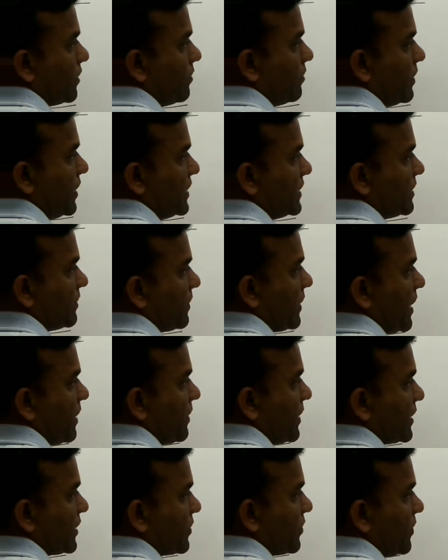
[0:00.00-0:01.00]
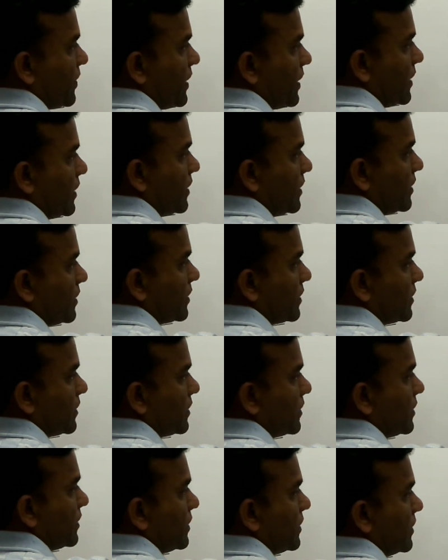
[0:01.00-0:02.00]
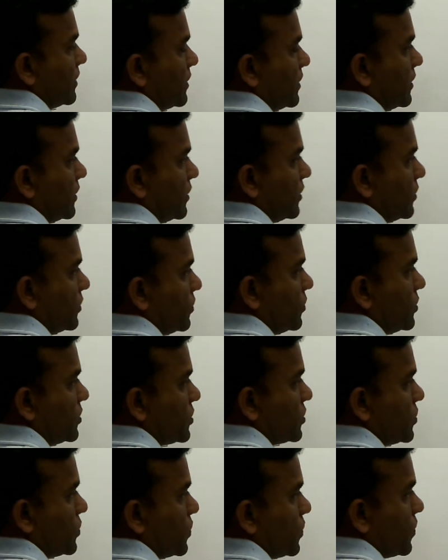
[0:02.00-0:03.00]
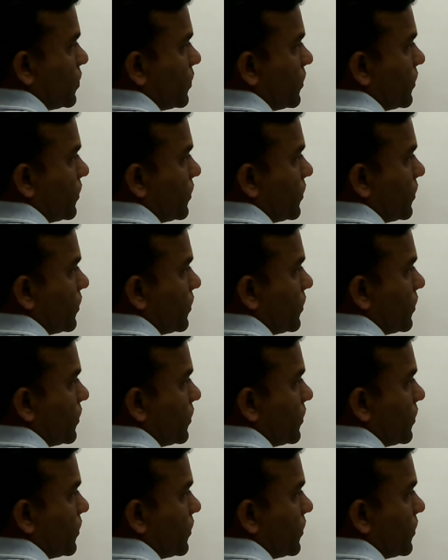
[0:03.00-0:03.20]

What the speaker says: multiply by 3 root 2.